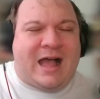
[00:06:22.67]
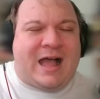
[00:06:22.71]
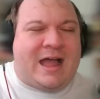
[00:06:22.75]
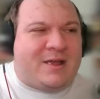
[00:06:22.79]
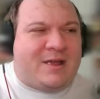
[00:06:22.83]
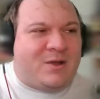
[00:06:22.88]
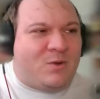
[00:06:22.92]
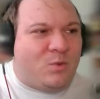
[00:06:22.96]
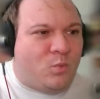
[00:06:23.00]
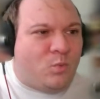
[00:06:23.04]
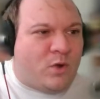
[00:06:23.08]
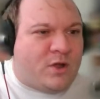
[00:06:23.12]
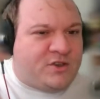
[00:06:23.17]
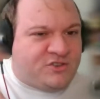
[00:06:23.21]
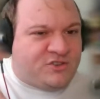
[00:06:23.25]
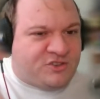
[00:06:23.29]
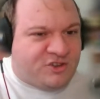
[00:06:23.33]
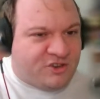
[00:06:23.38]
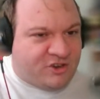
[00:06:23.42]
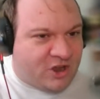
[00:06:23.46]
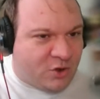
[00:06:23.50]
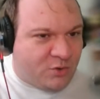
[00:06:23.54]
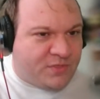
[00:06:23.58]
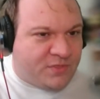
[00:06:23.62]
I want
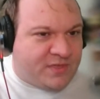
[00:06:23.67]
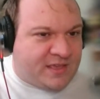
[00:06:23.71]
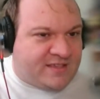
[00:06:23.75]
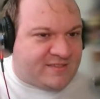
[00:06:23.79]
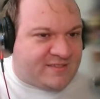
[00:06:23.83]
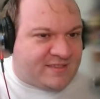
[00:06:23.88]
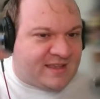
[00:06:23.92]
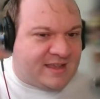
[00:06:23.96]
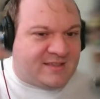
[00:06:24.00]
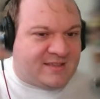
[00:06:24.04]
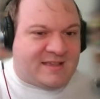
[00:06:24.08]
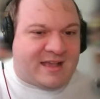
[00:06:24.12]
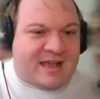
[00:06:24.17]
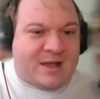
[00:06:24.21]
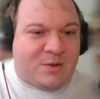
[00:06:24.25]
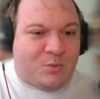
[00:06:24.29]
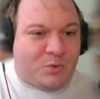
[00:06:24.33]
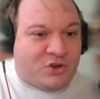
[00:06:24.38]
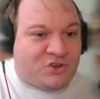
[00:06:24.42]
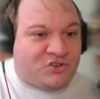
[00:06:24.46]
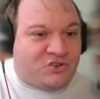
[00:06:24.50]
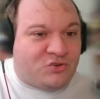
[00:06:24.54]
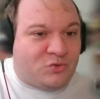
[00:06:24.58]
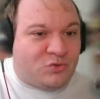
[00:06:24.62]
to know these things. I
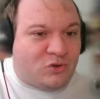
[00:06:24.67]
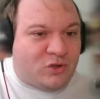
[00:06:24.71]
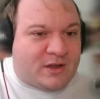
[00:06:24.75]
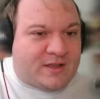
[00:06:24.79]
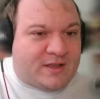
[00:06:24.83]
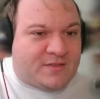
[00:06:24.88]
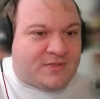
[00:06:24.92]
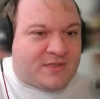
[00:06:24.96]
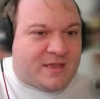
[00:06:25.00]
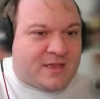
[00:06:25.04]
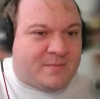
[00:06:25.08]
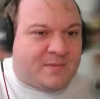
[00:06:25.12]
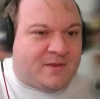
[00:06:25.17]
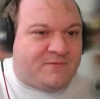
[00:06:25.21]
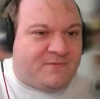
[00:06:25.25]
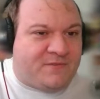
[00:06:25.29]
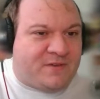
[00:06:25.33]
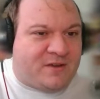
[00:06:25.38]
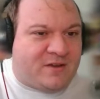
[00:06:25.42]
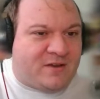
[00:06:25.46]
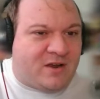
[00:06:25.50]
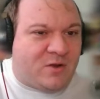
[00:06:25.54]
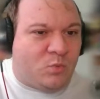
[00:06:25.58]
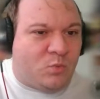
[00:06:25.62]
want to look at them
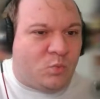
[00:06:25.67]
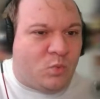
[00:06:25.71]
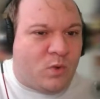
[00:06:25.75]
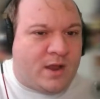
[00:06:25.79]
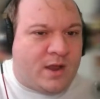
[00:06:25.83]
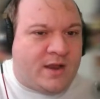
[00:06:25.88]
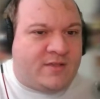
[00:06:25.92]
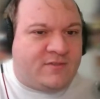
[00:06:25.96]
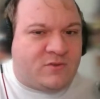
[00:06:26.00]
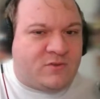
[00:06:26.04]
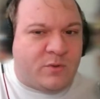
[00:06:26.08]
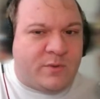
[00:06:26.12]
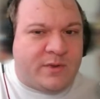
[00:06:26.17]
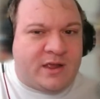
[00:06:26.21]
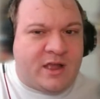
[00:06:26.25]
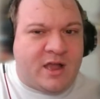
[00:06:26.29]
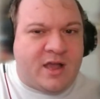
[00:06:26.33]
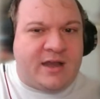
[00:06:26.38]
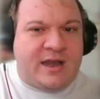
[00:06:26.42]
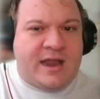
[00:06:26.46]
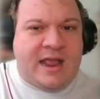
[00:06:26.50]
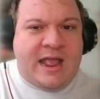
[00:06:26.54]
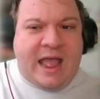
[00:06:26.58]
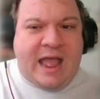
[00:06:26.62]
and figure out what is going
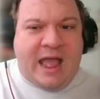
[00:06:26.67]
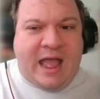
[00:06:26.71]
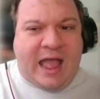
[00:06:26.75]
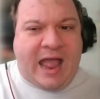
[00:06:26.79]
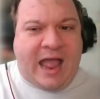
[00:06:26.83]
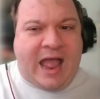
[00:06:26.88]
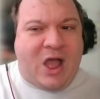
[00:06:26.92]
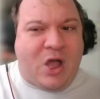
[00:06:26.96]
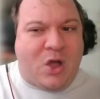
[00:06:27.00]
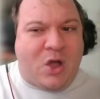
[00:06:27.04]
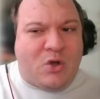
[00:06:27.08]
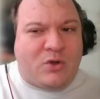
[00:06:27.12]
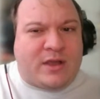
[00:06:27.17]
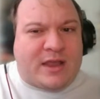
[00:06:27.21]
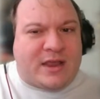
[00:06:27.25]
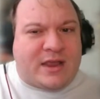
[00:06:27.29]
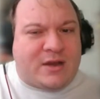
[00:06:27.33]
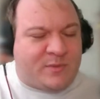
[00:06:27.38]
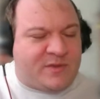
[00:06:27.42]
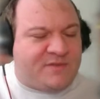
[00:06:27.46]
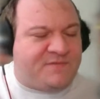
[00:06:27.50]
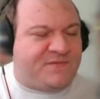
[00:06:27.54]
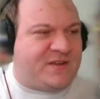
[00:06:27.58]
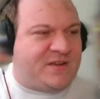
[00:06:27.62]
on. How
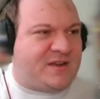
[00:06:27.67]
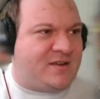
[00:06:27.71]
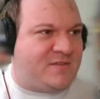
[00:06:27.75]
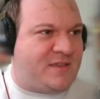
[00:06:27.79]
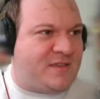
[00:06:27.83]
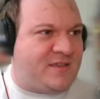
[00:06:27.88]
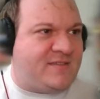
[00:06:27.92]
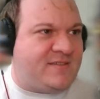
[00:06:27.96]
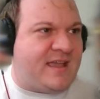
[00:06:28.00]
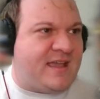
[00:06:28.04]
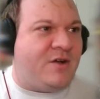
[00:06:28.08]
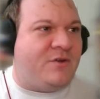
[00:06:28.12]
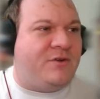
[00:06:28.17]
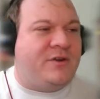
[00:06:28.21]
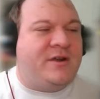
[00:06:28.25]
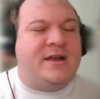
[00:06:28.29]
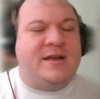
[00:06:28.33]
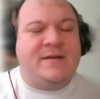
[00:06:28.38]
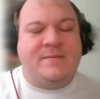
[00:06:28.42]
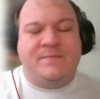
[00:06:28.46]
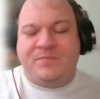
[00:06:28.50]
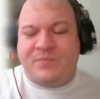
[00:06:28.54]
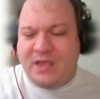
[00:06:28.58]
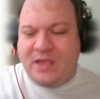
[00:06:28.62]
can we figure this out?
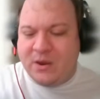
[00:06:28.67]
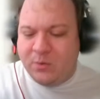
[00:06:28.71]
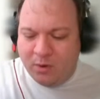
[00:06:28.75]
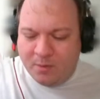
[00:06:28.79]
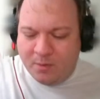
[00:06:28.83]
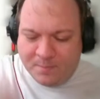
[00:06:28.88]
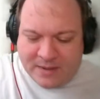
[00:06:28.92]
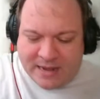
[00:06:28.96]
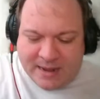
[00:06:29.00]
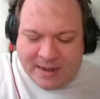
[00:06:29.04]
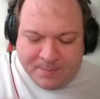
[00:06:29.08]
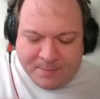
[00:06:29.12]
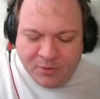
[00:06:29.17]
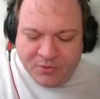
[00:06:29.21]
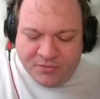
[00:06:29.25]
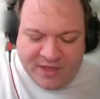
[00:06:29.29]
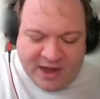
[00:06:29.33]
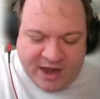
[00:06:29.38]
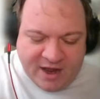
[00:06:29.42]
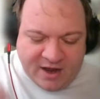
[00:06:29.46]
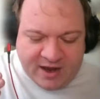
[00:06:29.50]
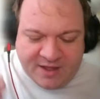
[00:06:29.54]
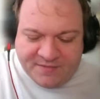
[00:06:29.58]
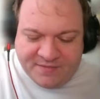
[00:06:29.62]
There were people
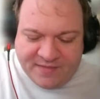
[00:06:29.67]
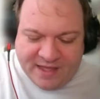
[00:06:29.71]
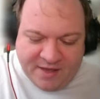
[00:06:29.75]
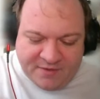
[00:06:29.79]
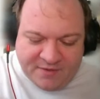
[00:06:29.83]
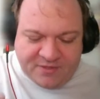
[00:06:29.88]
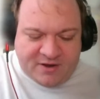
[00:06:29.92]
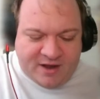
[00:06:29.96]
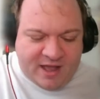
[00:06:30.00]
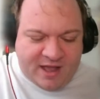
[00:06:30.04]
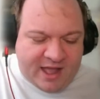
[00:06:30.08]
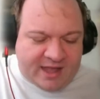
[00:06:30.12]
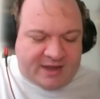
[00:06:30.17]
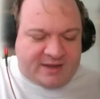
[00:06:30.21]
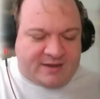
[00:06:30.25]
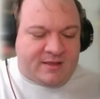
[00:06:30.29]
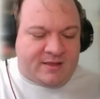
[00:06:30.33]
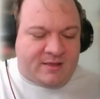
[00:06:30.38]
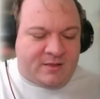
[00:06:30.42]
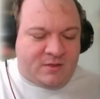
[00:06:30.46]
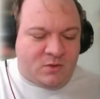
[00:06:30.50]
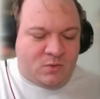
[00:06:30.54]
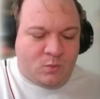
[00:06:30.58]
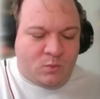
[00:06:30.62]
there and now they're not.
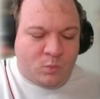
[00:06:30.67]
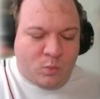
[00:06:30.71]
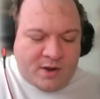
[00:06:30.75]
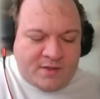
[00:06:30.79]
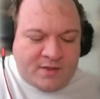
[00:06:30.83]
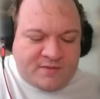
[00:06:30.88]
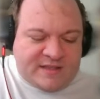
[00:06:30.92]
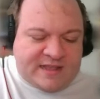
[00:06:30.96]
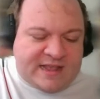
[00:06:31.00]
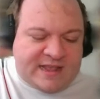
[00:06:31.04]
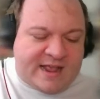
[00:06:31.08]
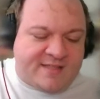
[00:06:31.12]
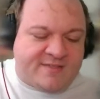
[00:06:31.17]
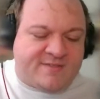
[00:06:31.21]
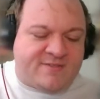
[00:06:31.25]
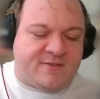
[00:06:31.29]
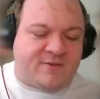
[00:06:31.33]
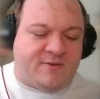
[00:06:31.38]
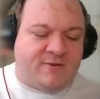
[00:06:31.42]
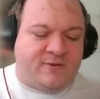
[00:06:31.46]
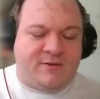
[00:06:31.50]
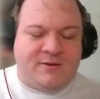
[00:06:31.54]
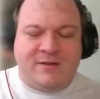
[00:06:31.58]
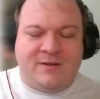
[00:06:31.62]
What is the
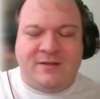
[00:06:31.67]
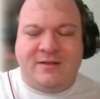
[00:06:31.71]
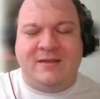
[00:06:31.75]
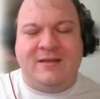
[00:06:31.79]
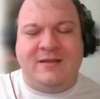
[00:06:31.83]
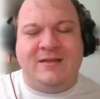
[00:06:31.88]
answer?